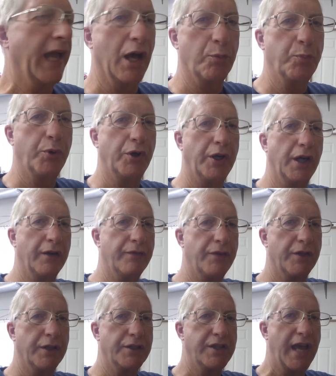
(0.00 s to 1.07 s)
output of
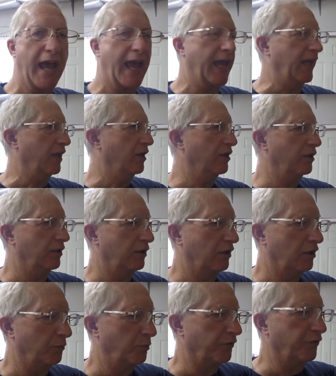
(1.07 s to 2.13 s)
the tank
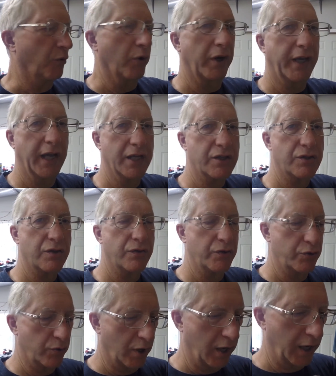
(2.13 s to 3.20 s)
before it gets to the
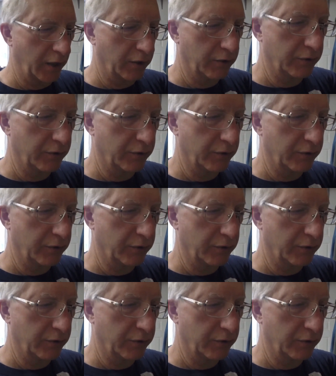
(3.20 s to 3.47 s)
dryer.